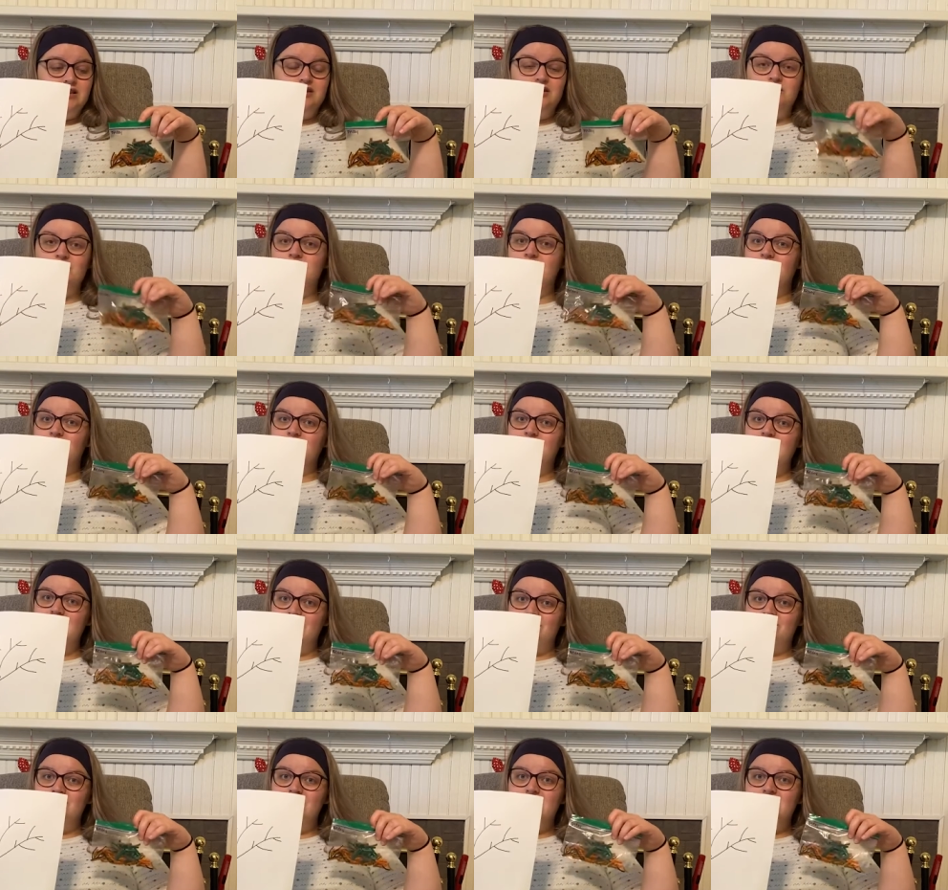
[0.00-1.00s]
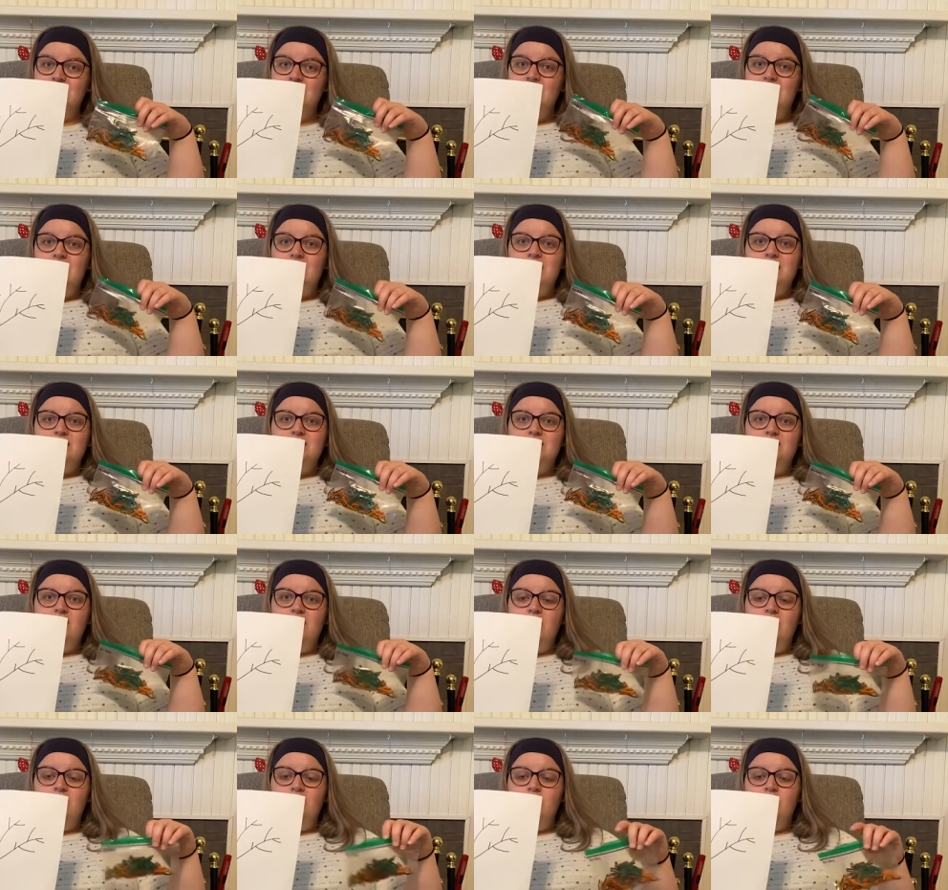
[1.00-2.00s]
lose their leaves.
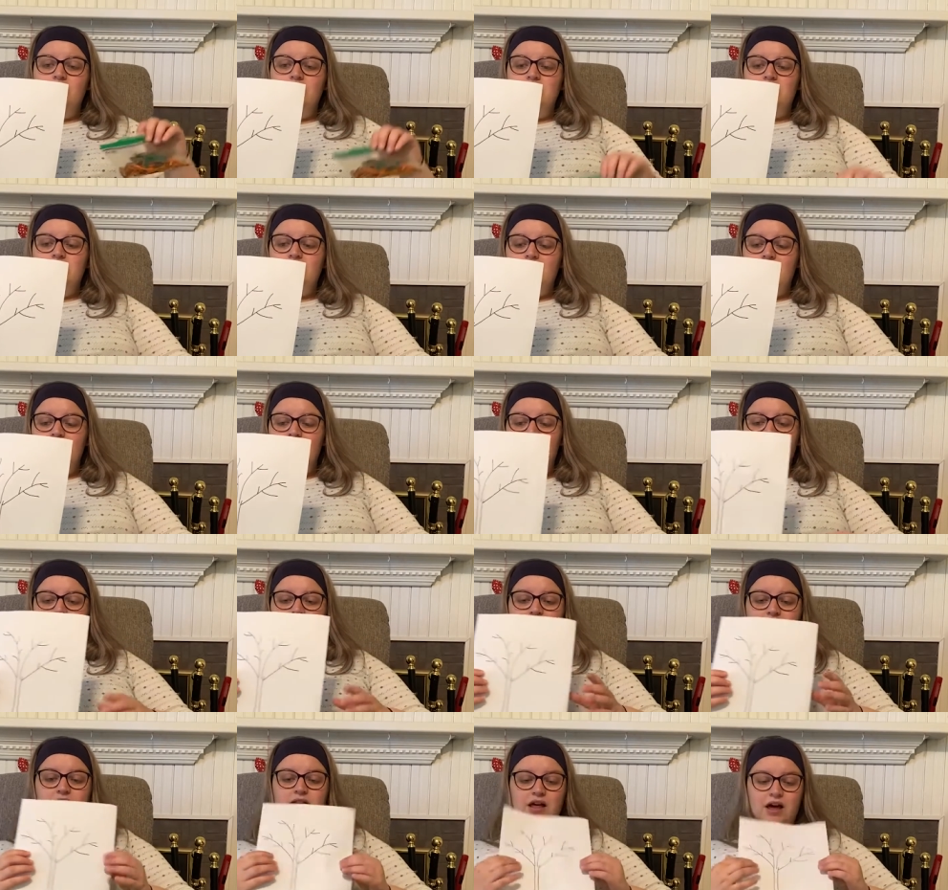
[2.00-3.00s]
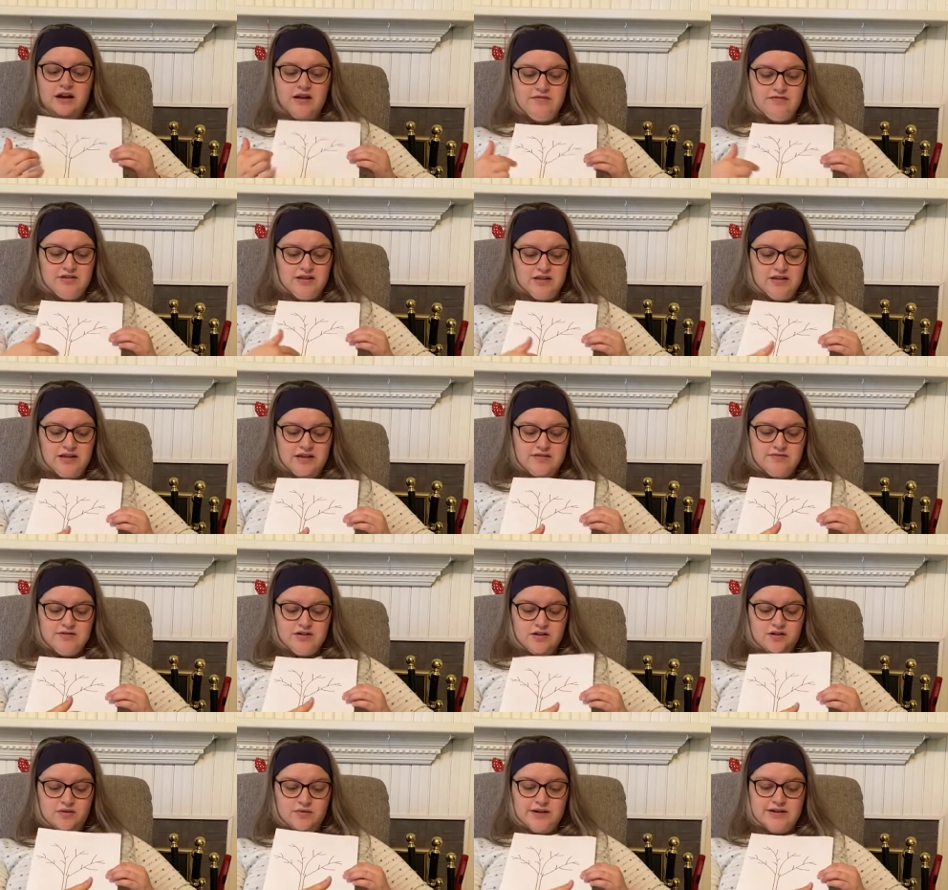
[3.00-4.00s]
So um, a lot of the leaves
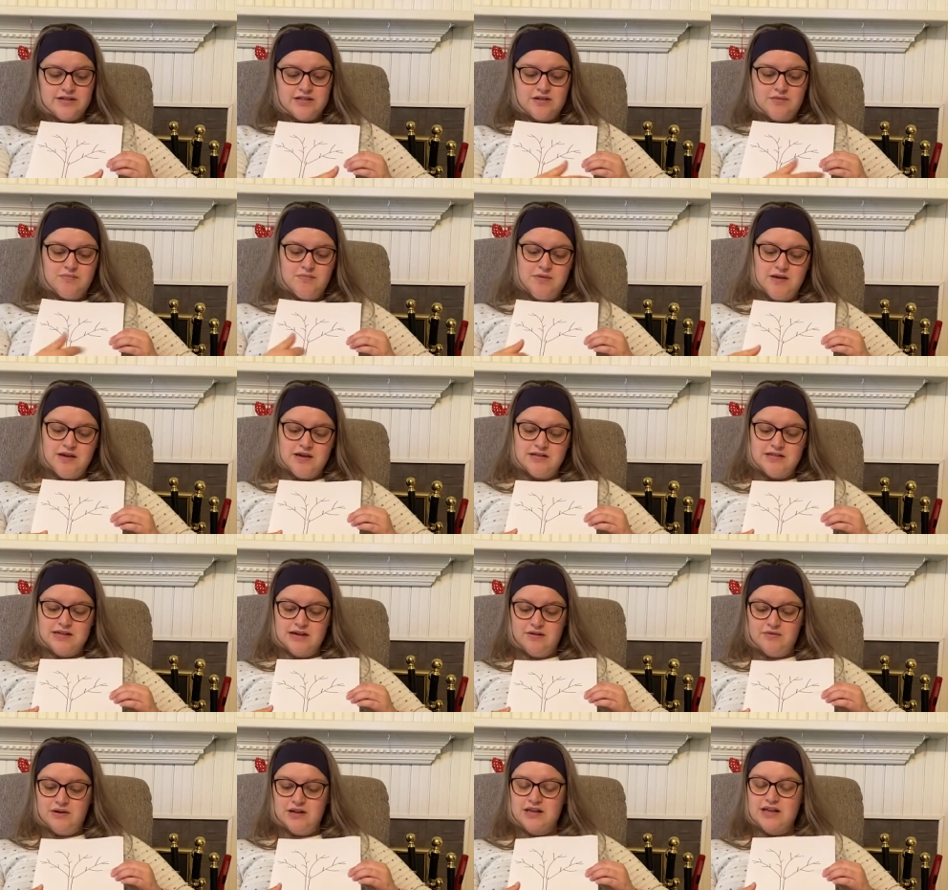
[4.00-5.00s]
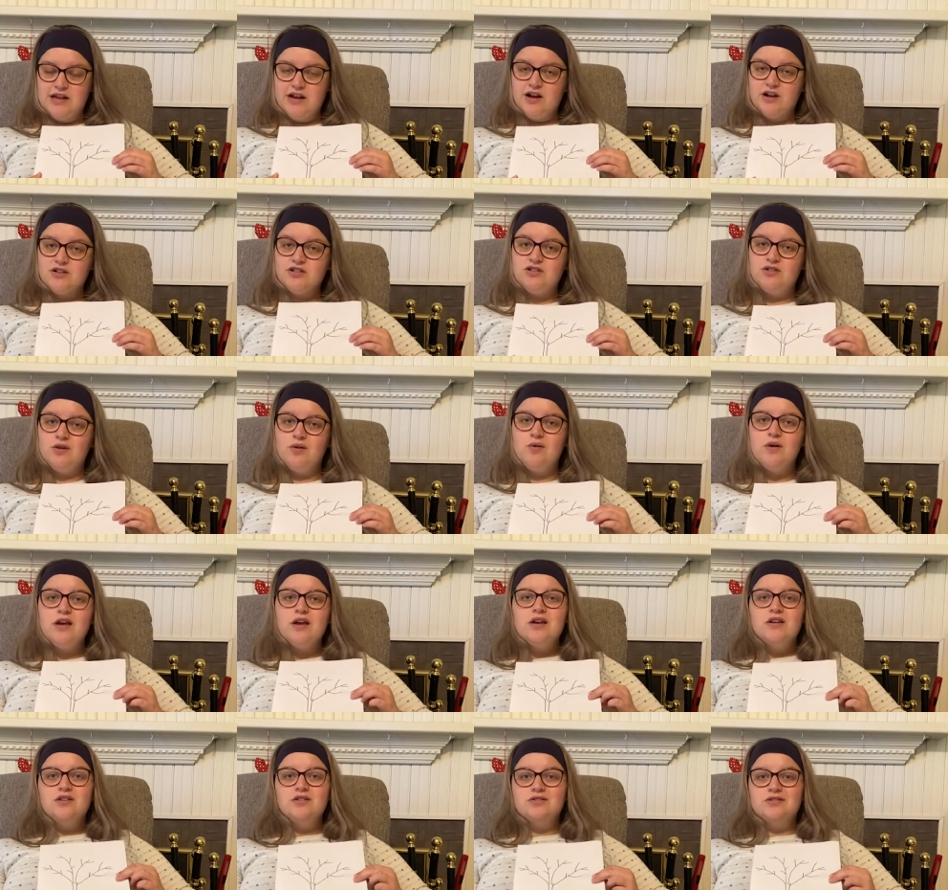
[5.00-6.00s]
are going to be down here. So
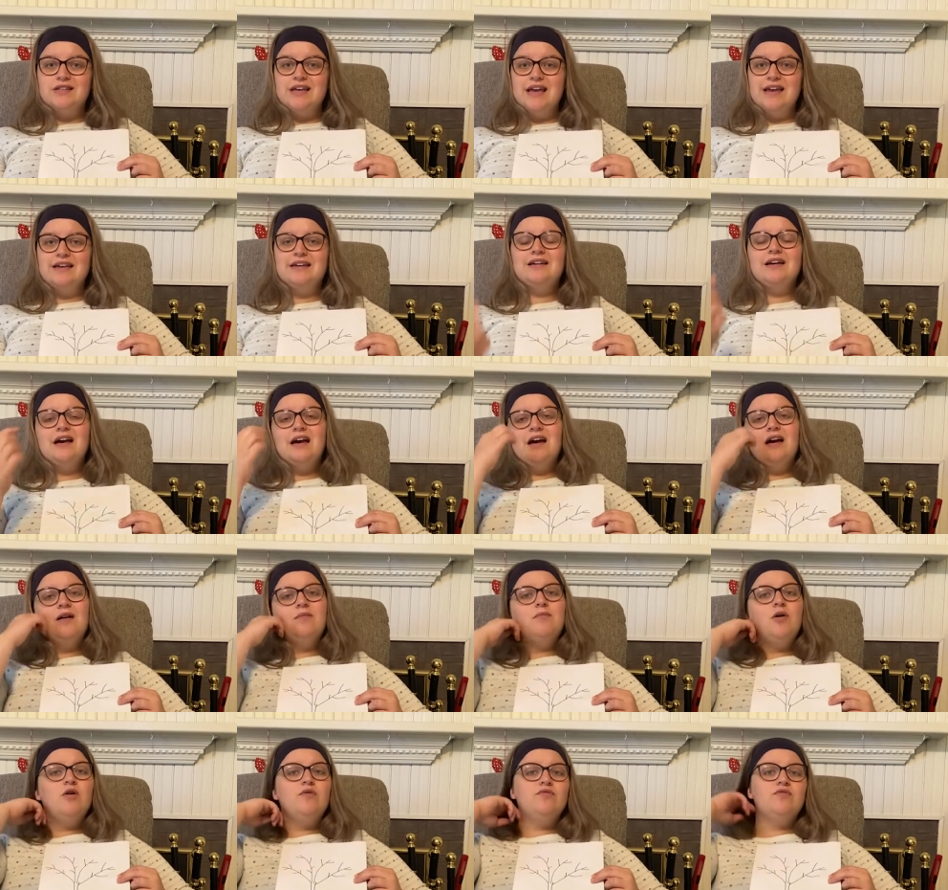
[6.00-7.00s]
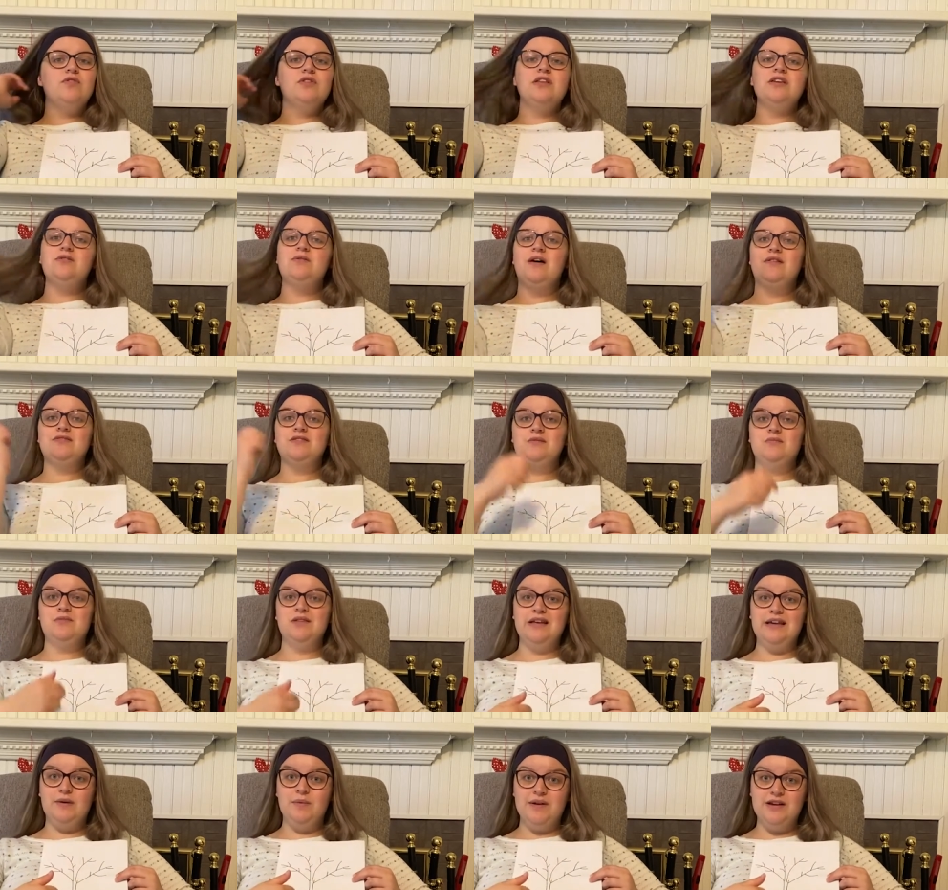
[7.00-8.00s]
you'll take, um, hopefully you have some
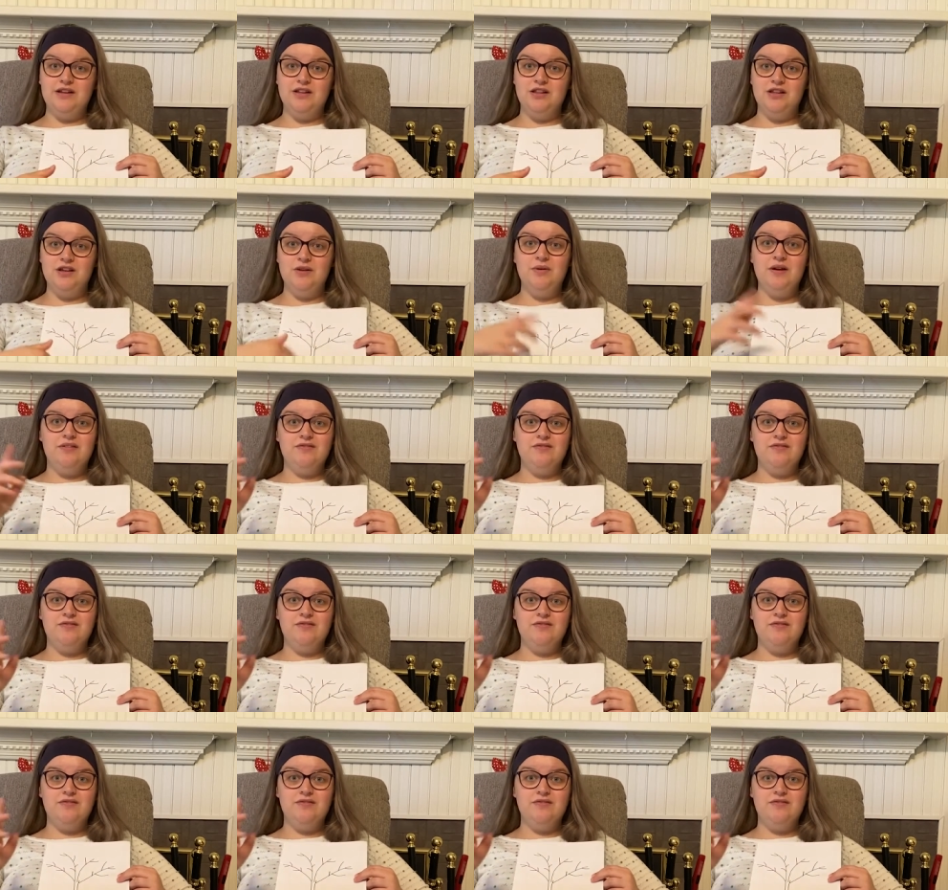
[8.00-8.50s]
liquid glue.